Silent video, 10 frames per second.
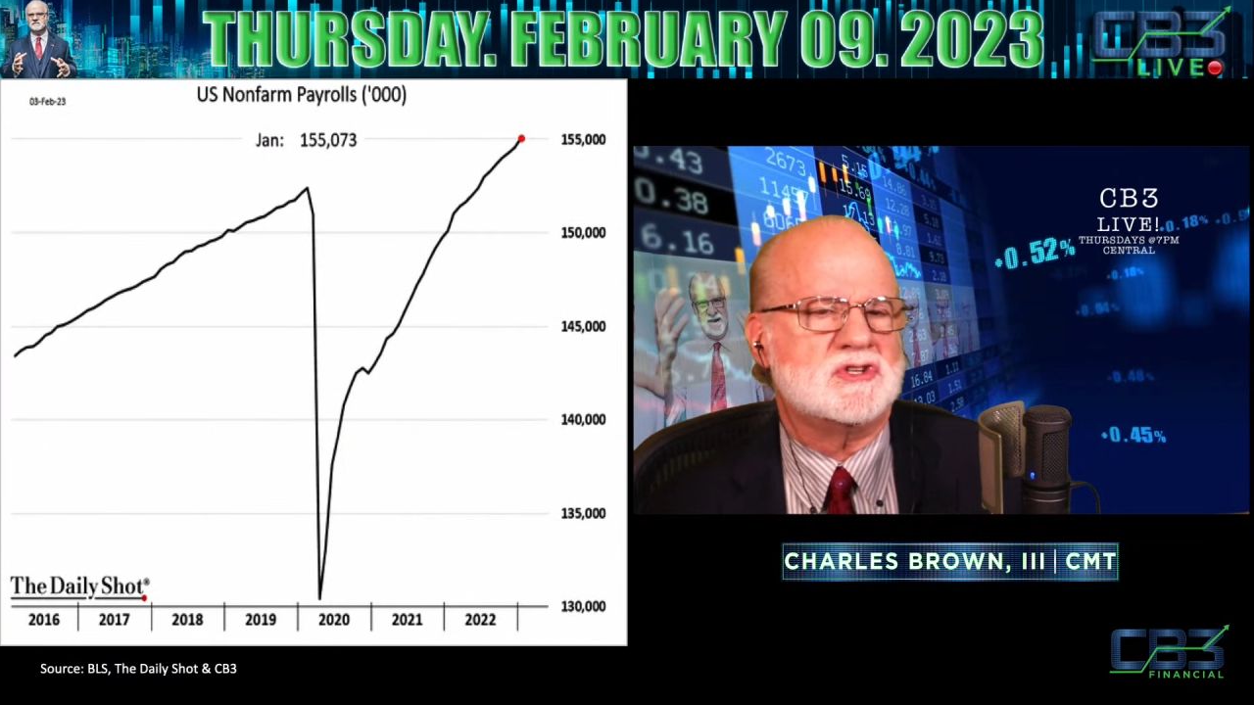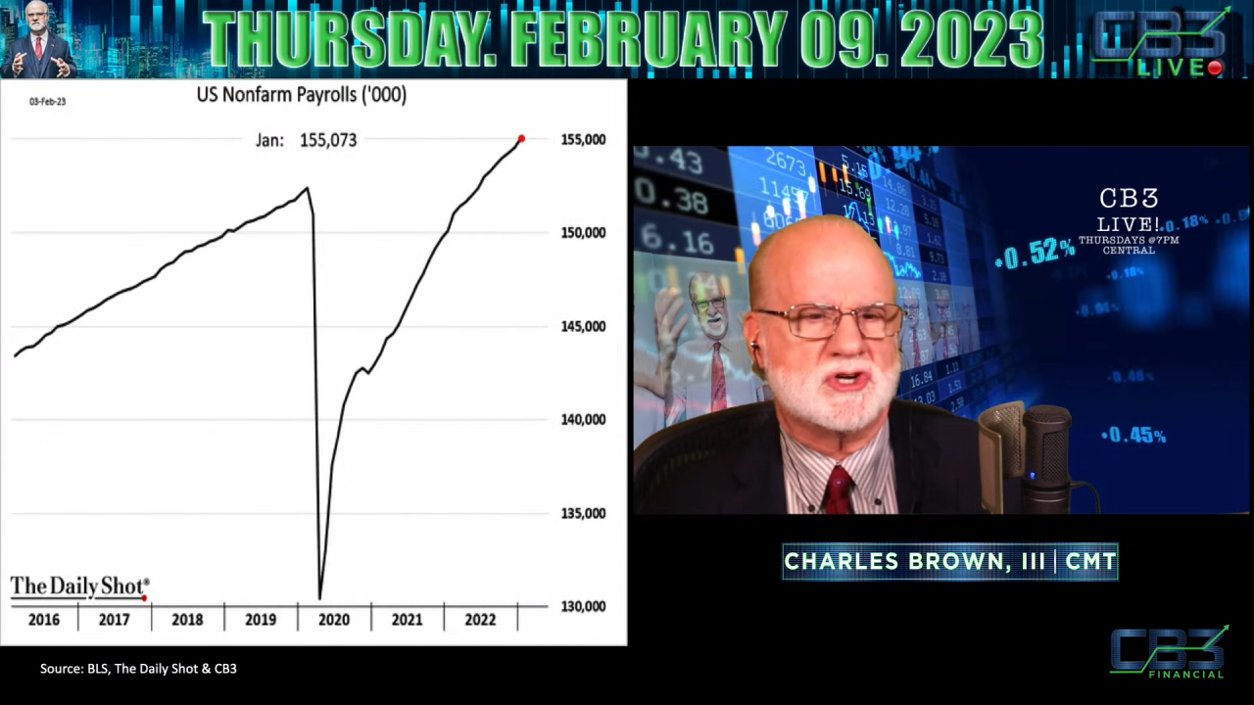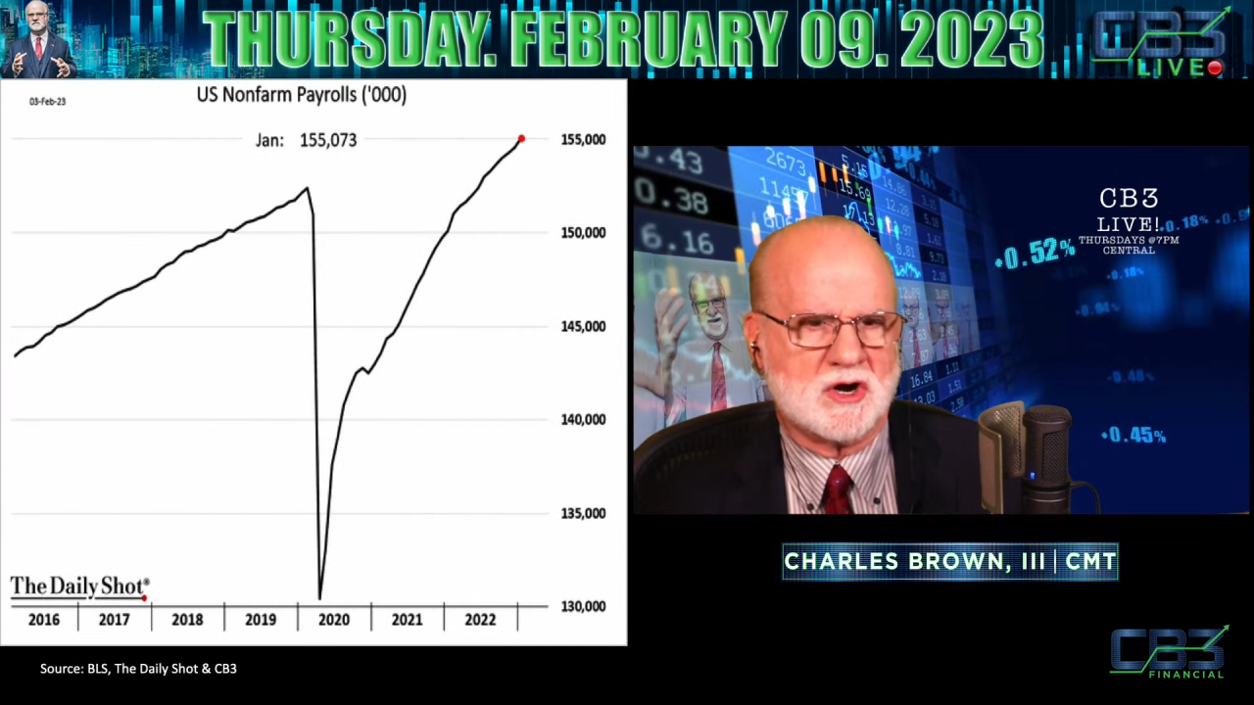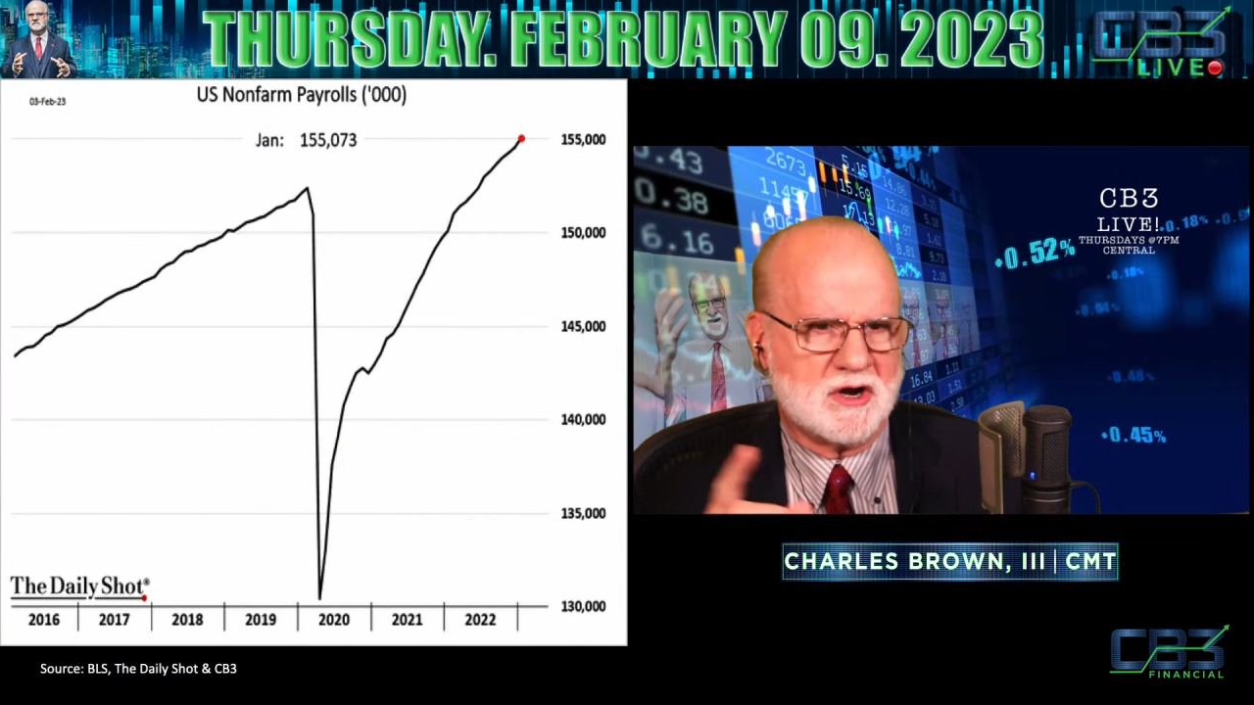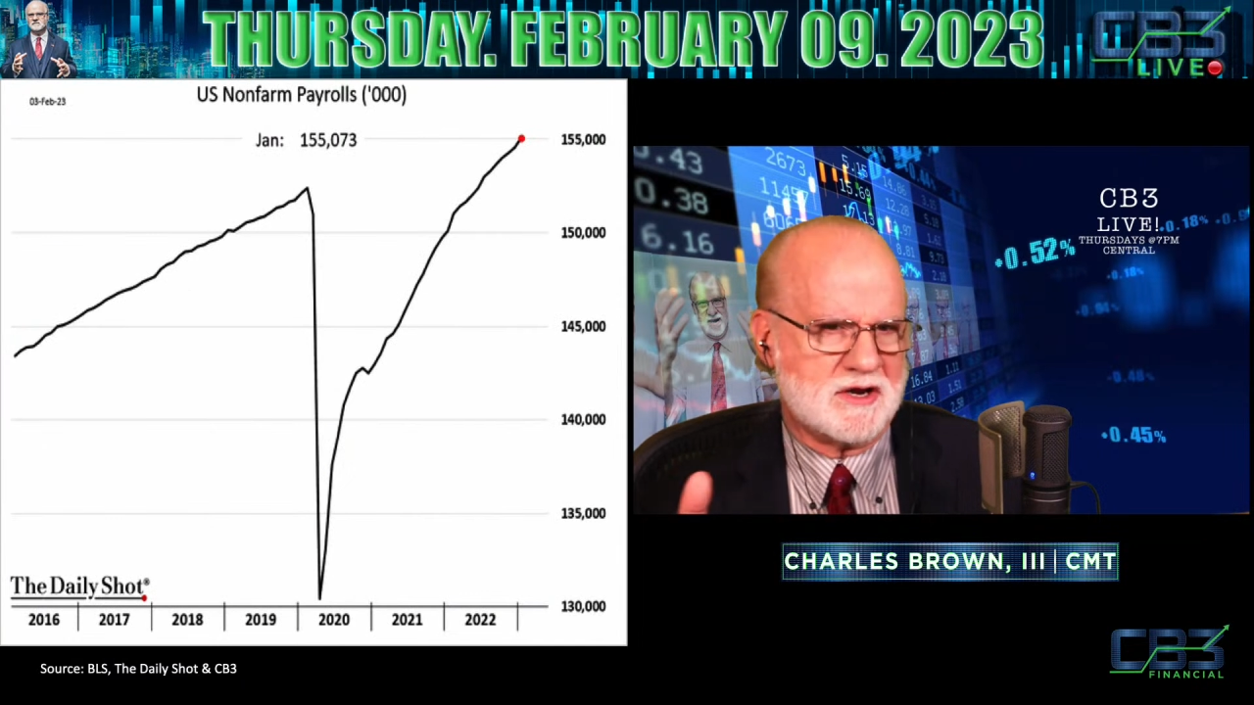
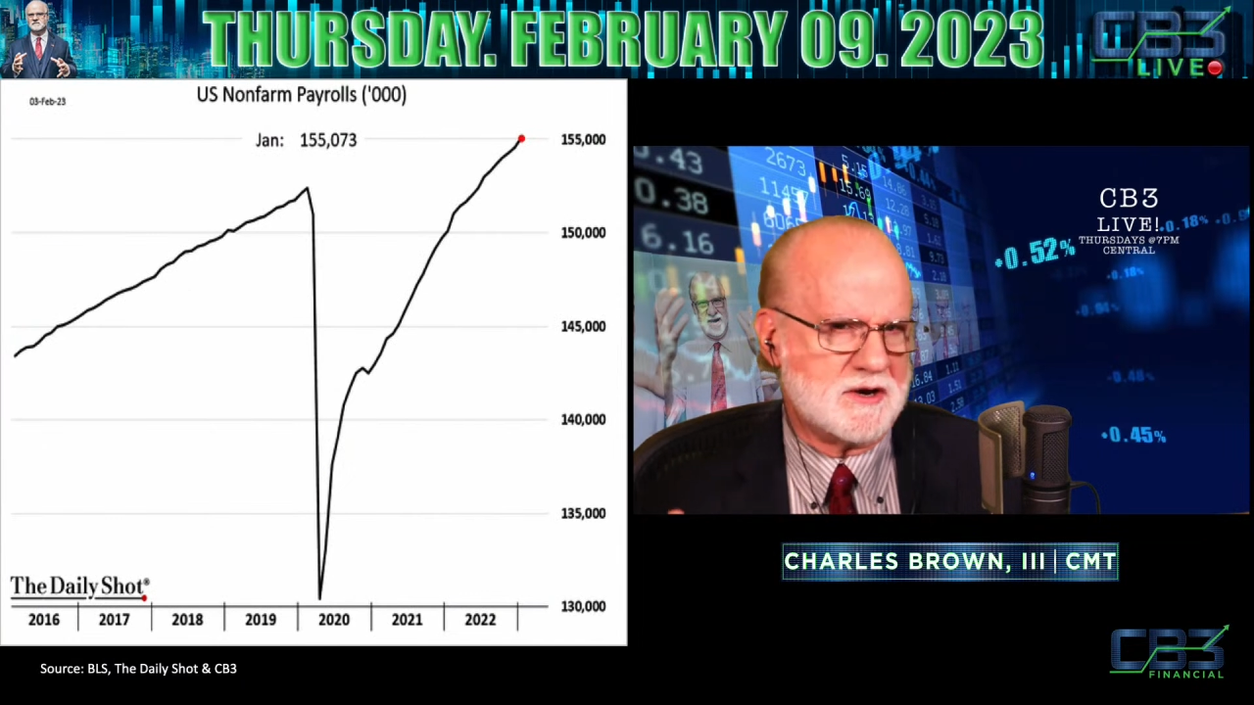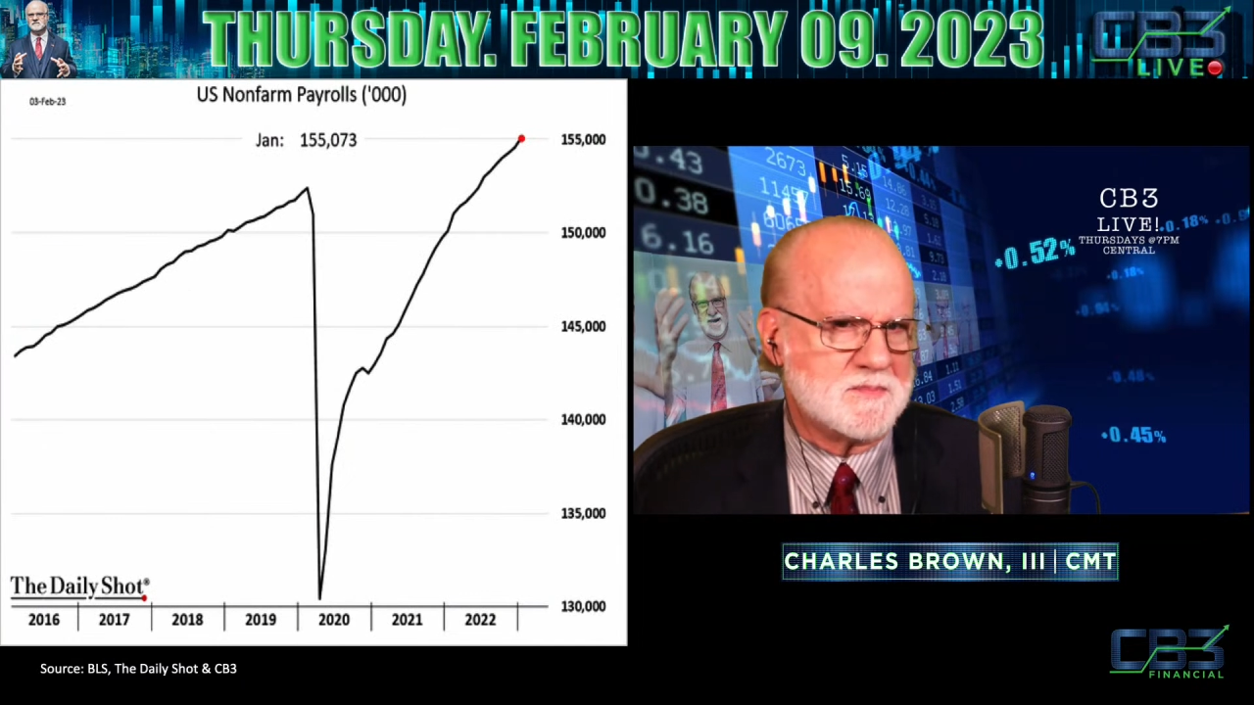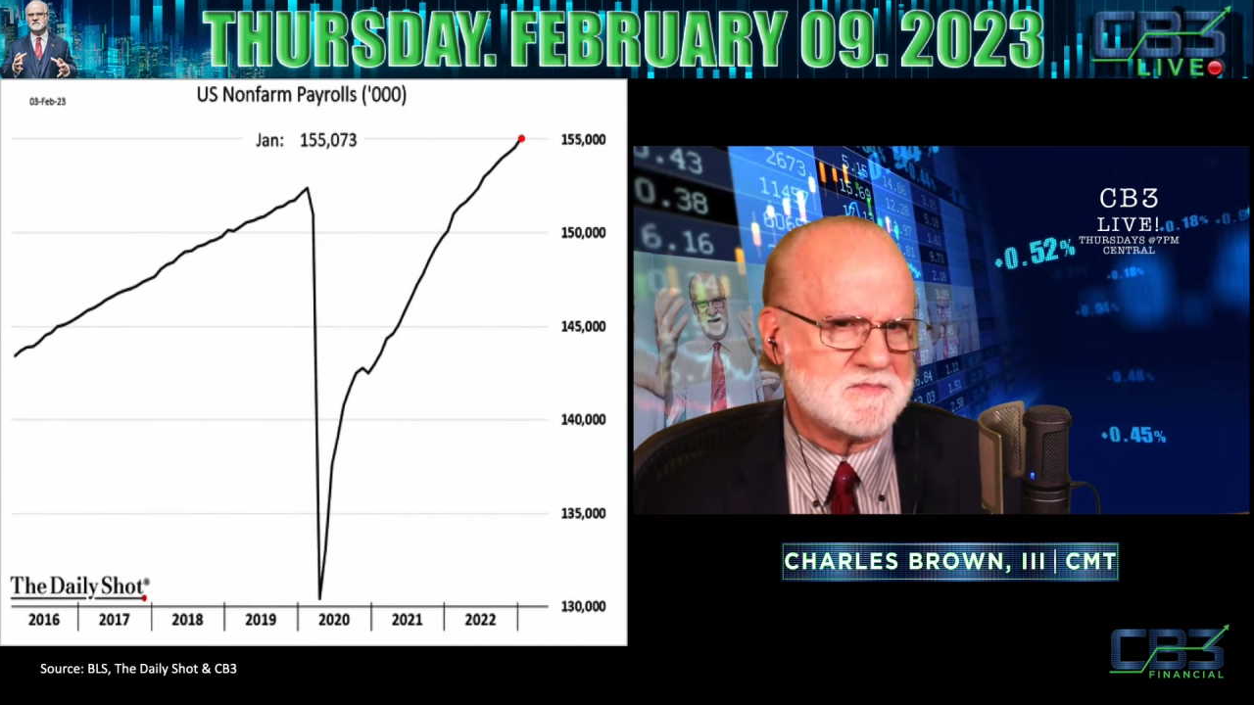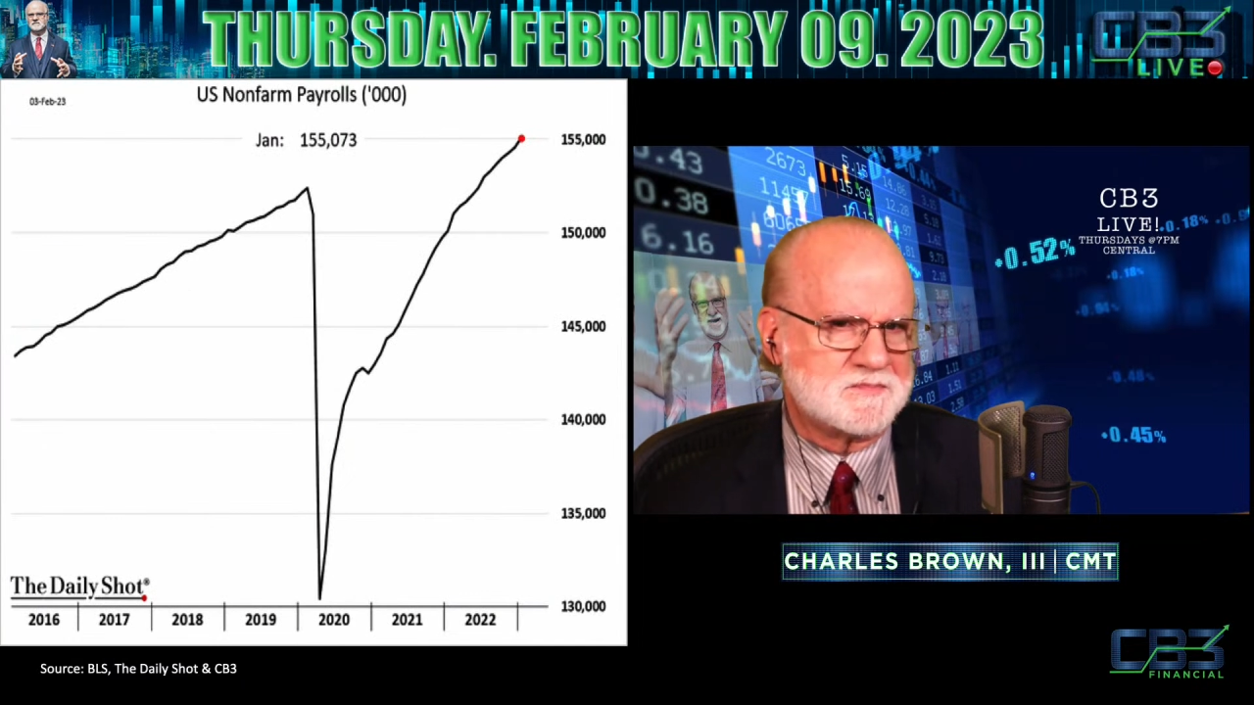chart here.